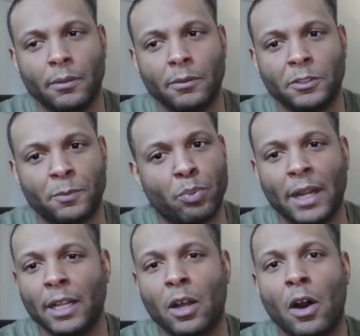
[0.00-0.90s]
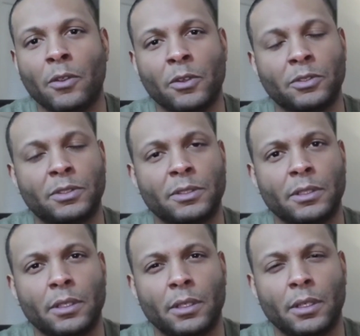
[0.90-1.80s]
spreading all those
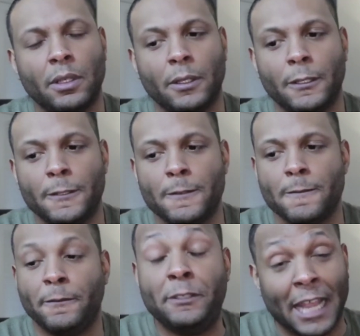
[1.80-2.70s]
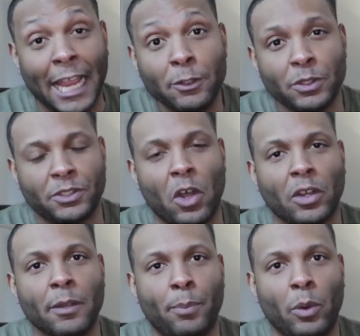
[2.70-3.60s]
dangerous
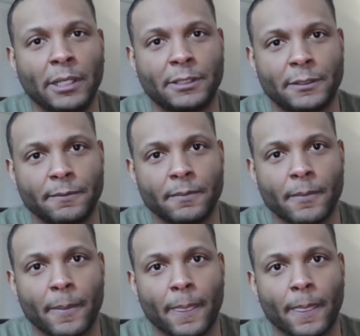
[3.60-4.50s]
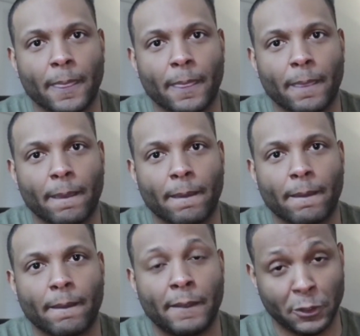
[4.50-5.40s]
talking points
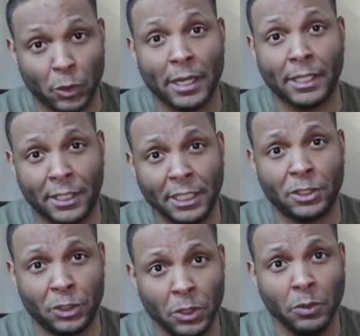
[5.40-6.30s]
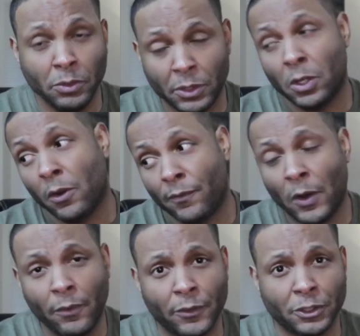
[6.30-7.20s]
to try to get you to go
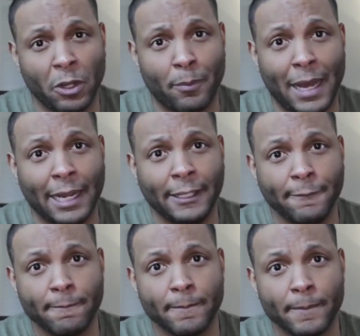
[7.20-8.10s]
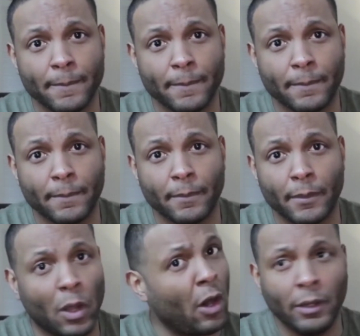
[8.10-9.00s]
vote for Joe Biden,
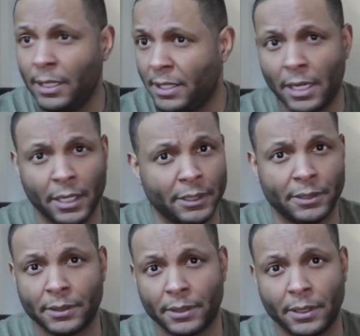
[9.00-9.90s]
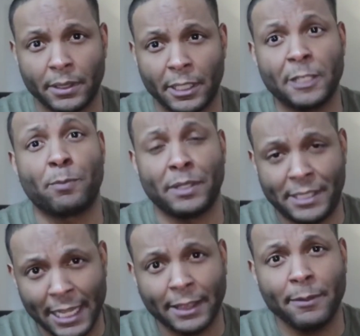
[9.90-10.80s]
all it does is
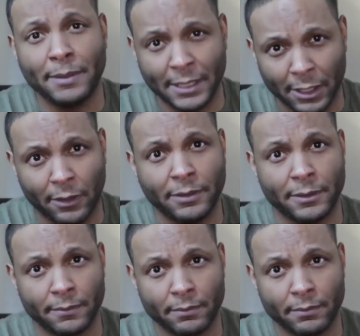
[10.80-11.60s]
protect themselves